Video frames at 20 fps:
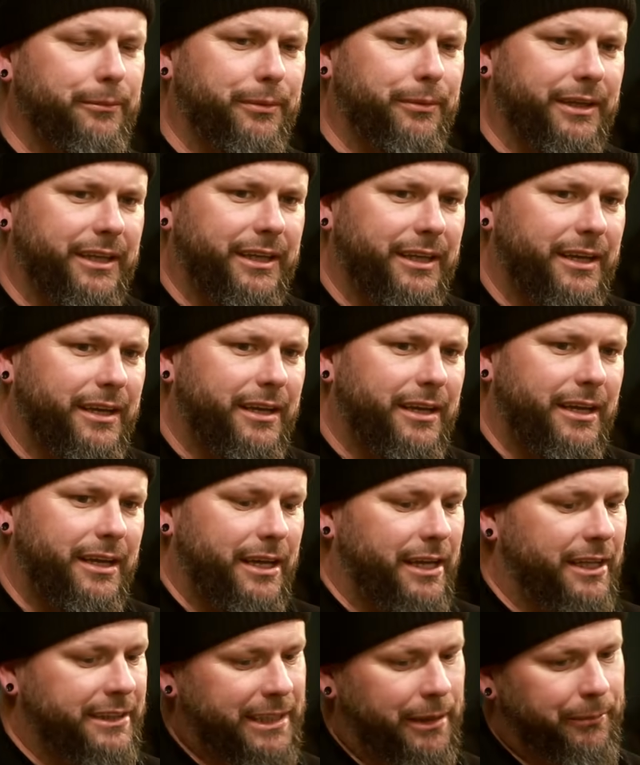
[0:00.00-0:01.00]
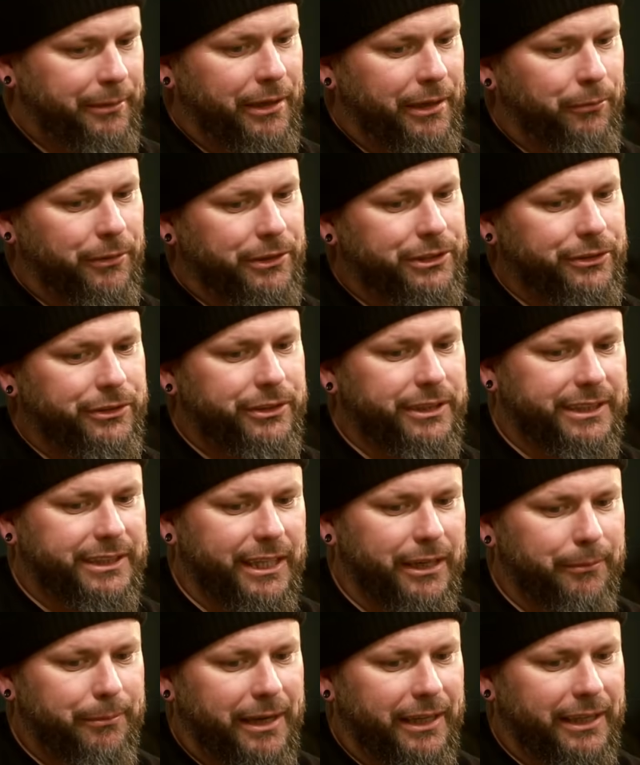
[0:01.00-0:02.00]
But same thing, what you just
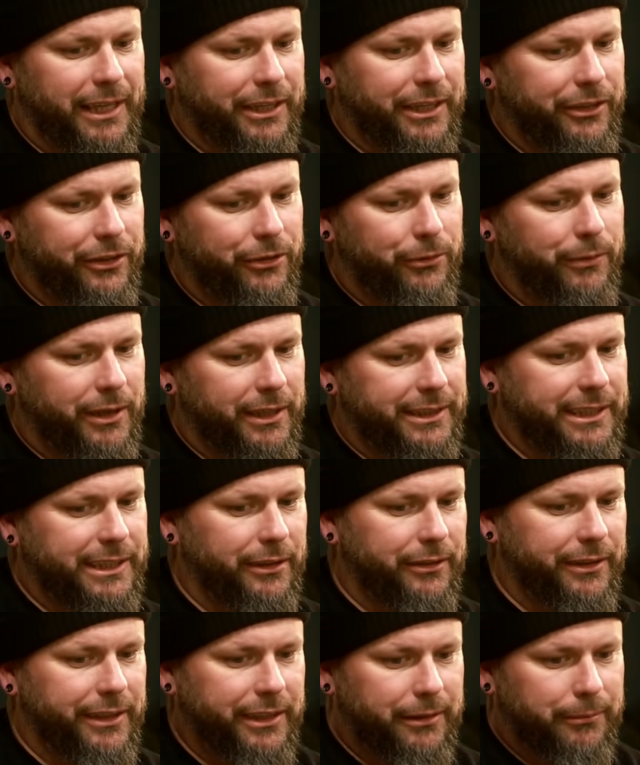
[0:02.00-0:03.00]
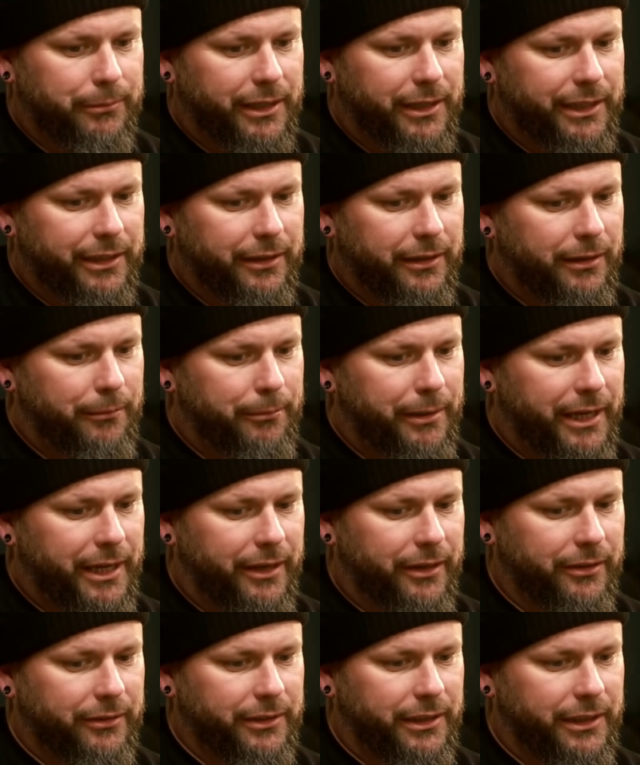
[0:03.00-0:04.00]
said about, like, you don't want to tell anybody
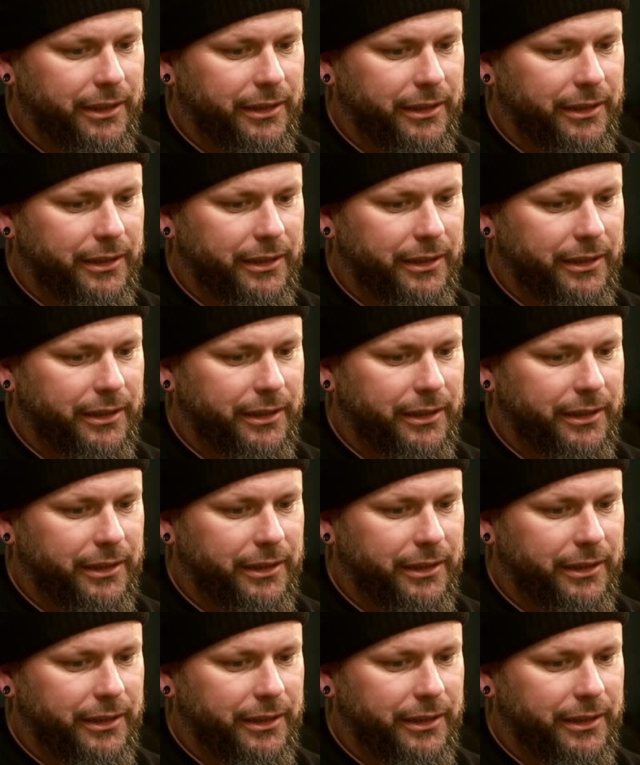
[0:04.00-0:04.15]
about